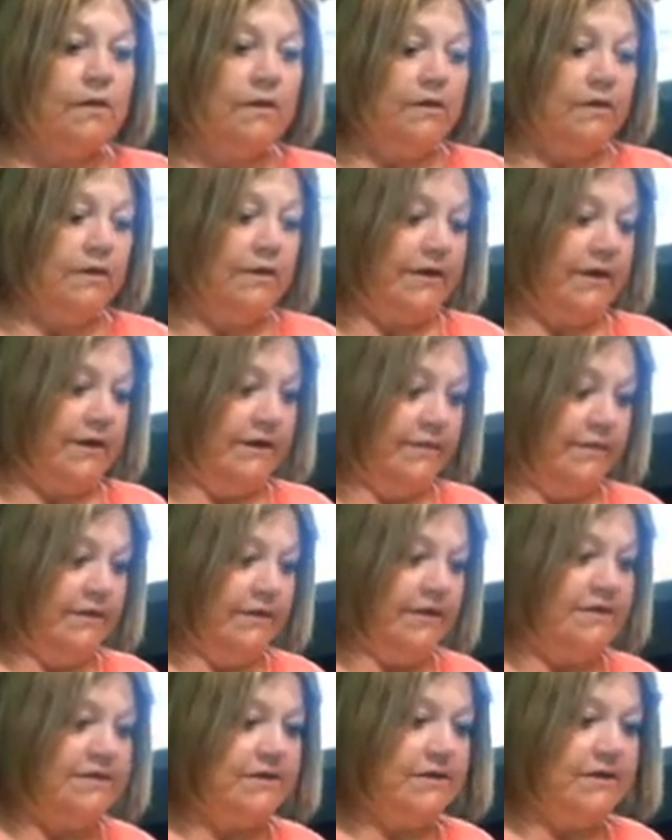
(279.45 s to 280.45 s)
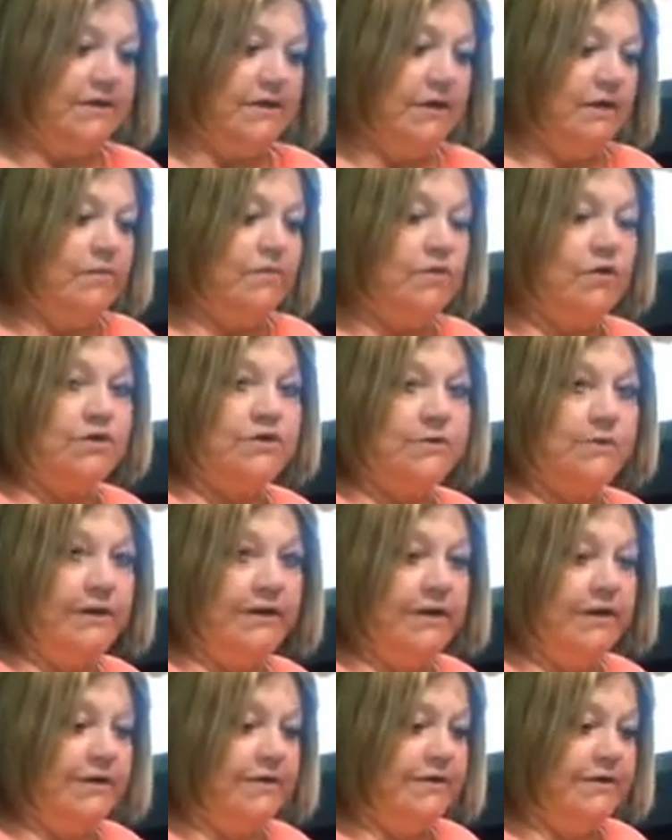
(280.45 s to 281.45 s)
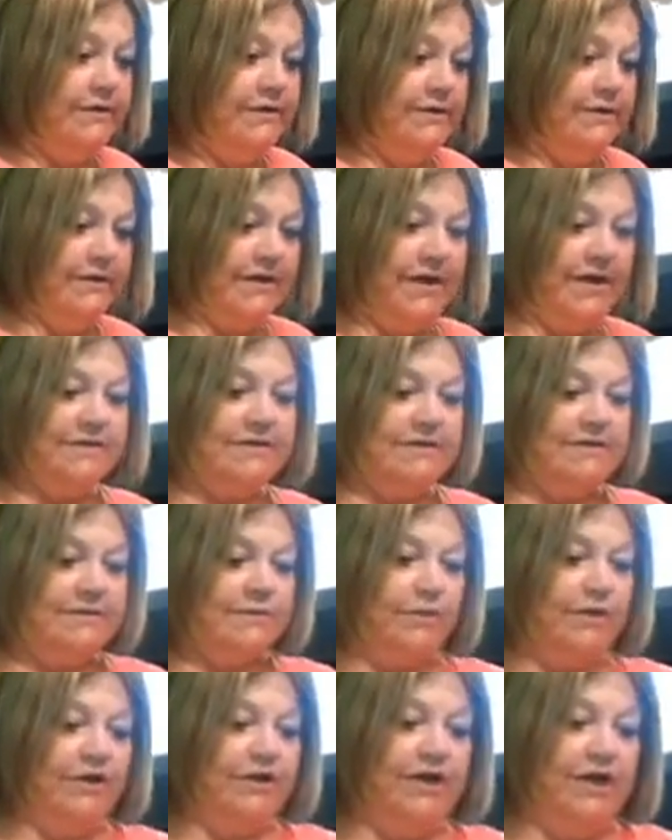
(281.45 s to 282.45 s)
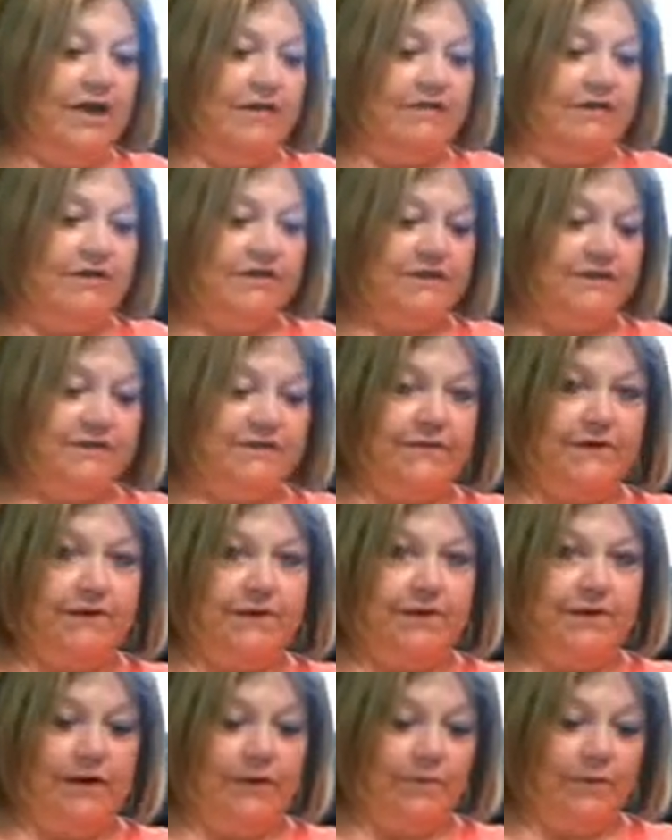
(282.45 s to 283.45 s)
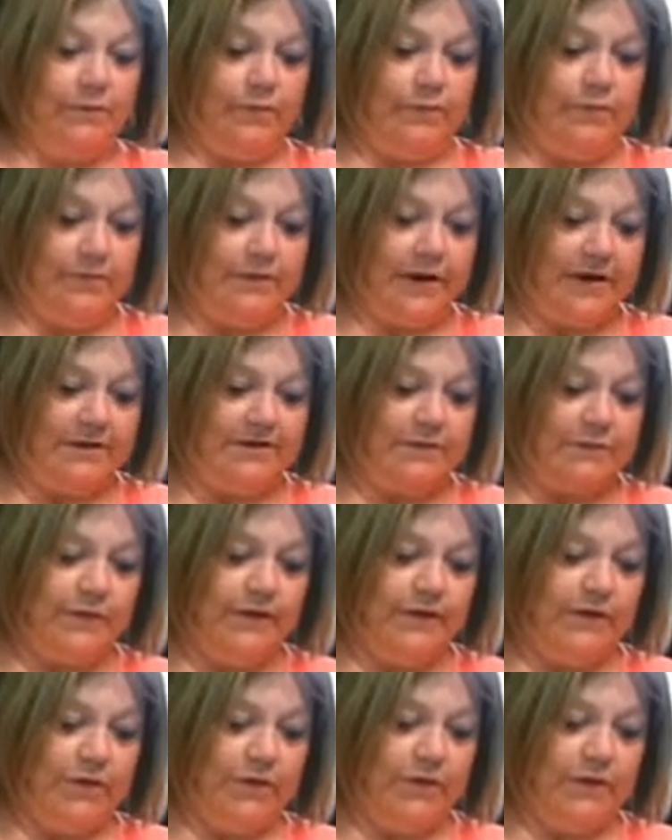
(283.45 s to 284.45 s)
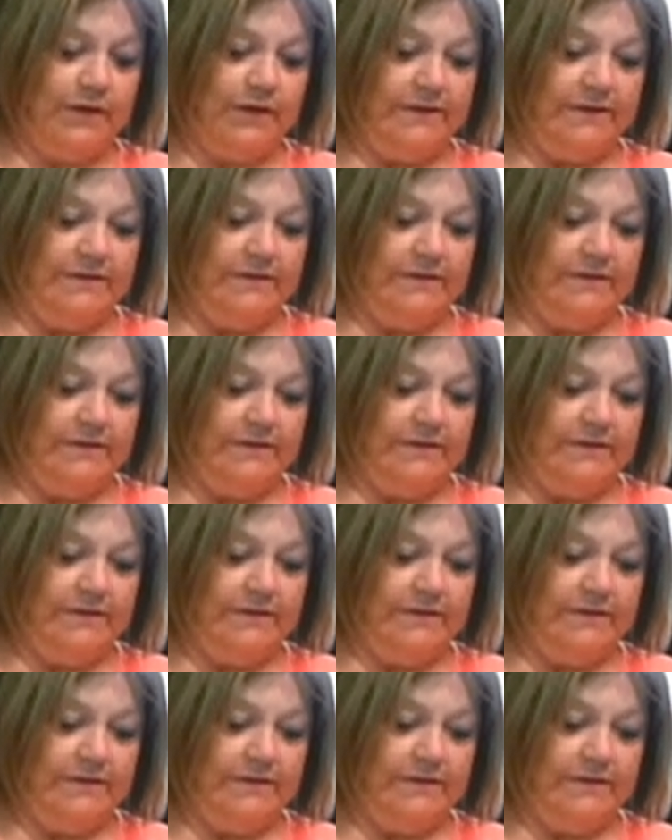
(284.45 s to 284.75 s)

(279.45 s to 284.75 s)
Okay, needs a little more sweetener. That's where you have to just figure out how sweet you want it.